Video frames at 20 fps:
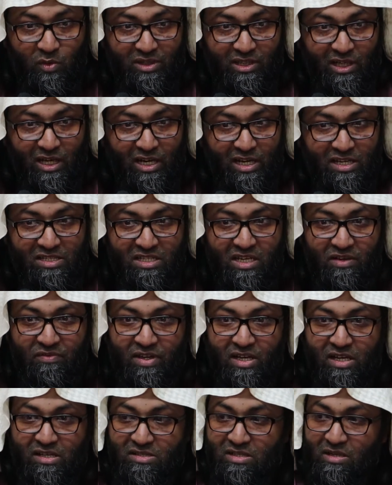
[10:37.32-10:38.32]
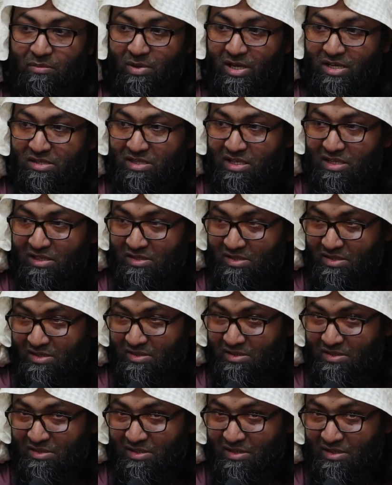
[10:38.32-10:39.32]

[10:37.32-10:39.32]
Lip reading: wa ta'ala is giving us the blessings,